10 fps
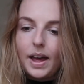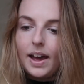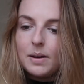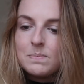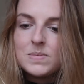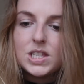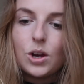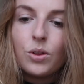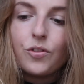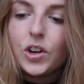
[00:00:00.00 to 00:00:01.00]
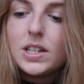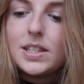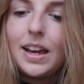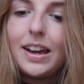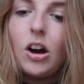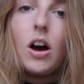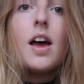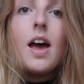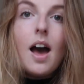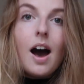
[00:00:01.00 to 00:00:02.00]
Um, so the first thing I got,
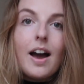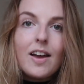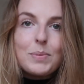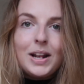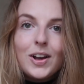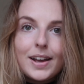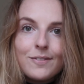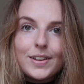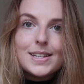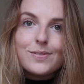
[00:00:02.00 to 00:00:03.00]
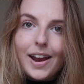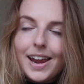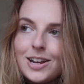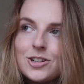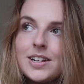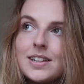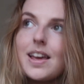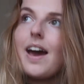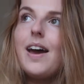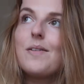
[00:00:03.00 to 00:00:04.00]
I have been looking for this for ages.
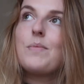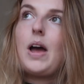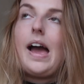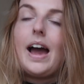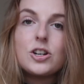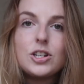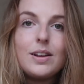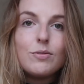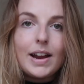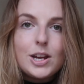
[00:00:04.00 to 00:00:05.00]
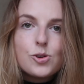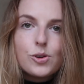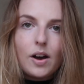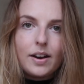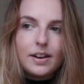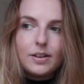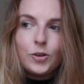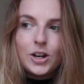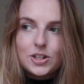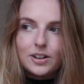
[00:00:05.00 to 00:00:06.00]
Um, I actually, Rachel got it
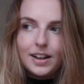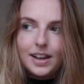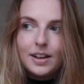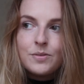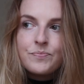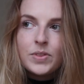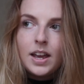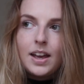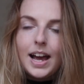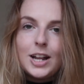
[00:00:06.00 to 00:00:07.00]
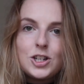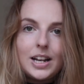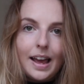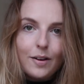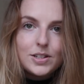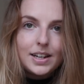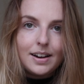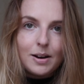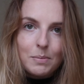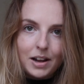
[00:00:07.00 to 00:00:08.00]
originally and she left it
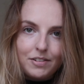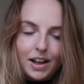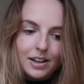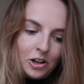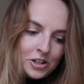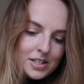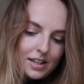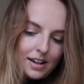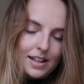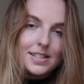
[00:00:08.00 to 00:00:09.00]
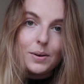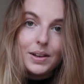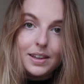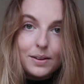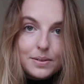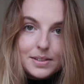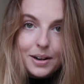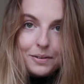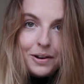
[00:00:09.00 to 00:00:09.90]
here at my flat in London and so I used it